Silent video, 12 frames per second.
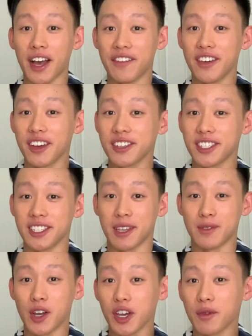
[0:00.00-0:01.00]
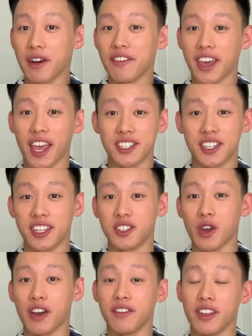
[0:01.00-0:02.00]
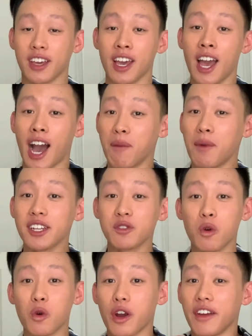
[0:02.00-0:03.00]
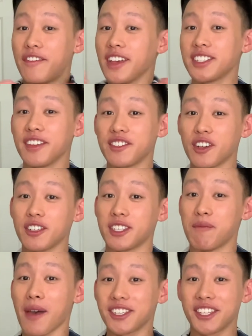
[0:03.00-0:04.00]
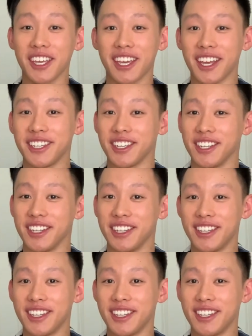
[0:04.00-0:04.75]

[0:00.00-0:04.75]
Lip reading: I figure since I'm talking about vacation and traveling, I might as well wear a festive shirt to match the occasion.